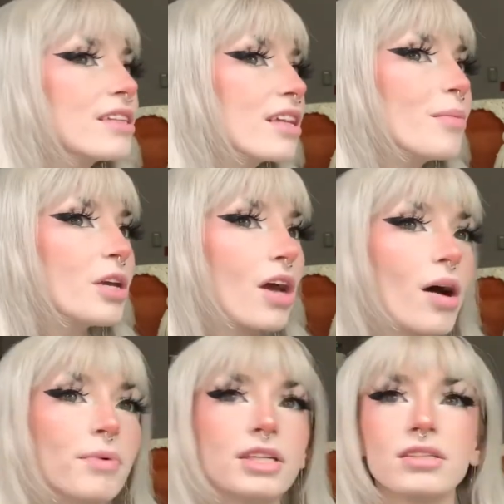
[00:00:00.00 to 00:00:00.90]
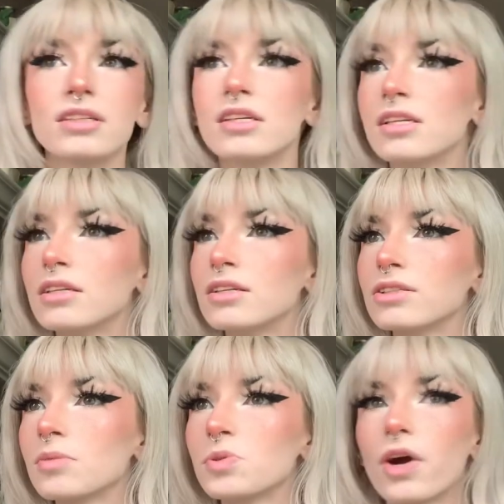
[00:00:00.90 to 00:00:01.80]
Leave me a comment,
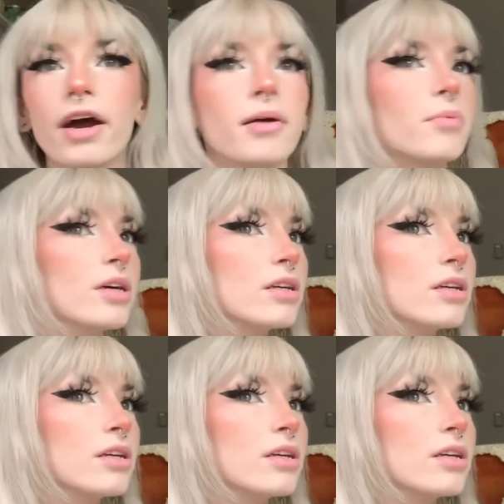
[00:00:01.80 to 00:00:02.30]
subscribe,